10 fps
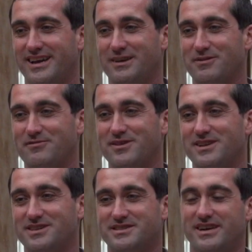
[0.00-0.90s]
And we
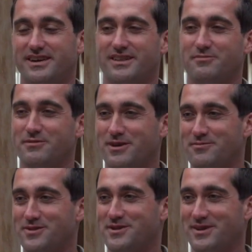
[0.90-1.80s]
really decided that we want
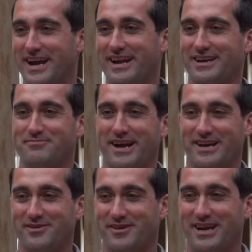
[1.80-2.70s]
to put the organic
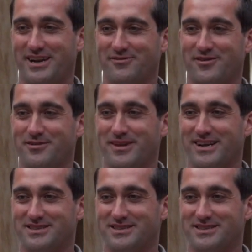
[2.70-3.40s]
back in organic farming.